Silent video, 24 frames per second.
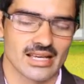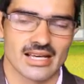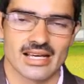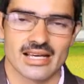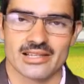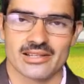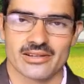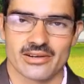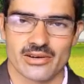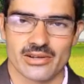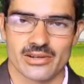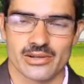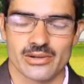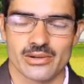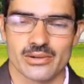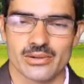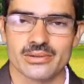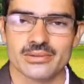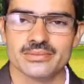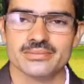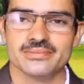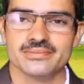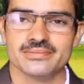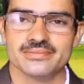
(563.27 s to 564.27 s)
El
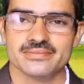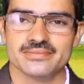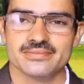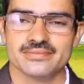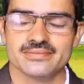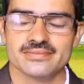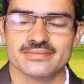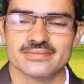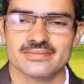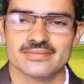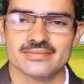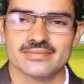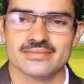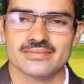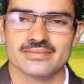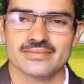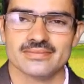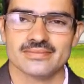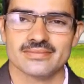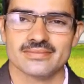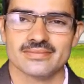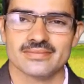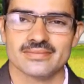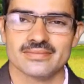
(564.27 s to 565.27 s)
río,
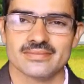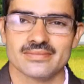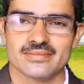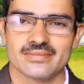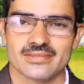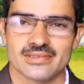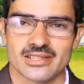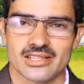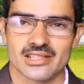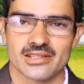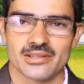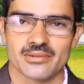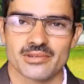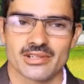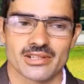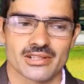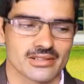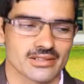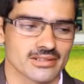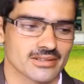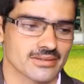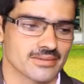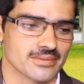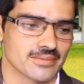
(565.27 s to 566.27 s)
the river.
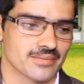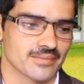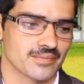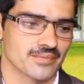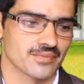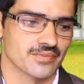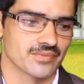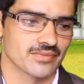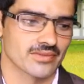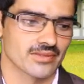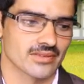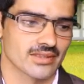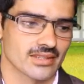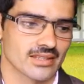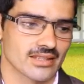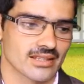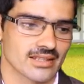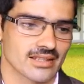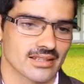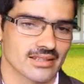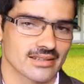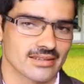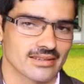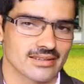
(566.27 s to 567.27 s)

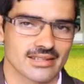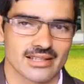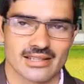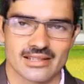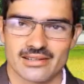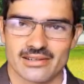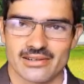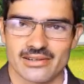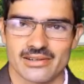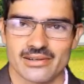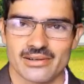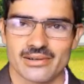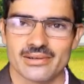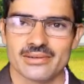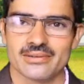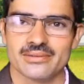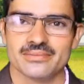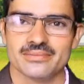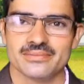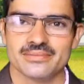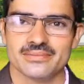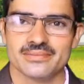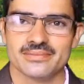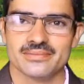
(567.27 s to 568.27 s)
Del río,
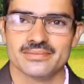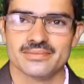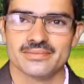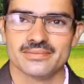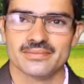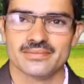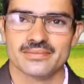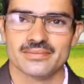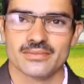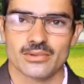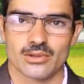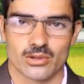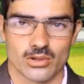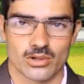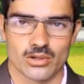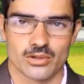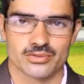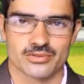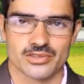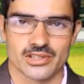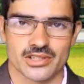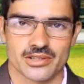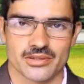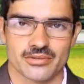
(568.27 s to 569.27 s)

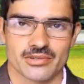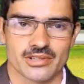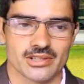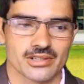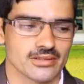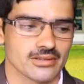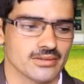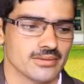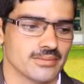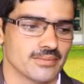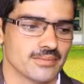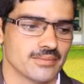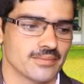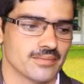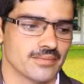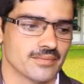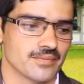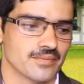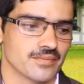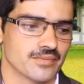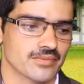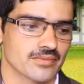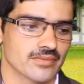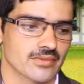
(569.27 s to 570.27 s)
of the river.
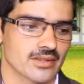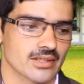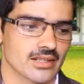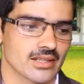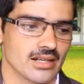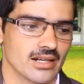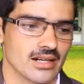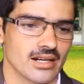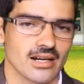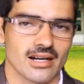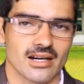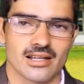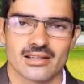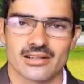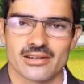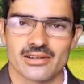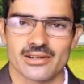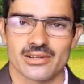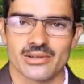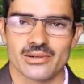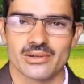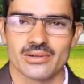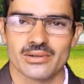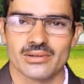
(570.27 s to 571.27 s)
Al
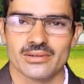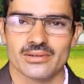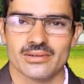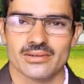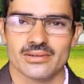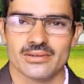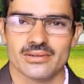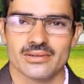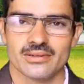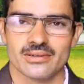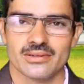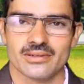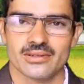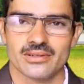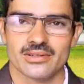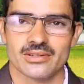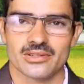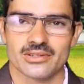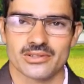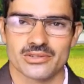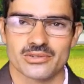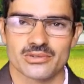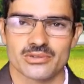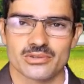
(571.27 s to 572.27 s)
río,
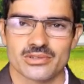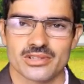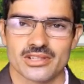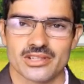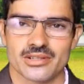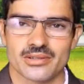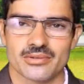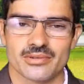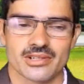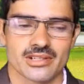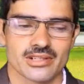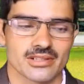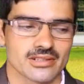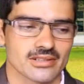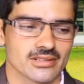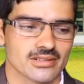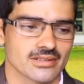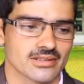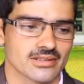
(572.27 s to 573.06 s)
to the river.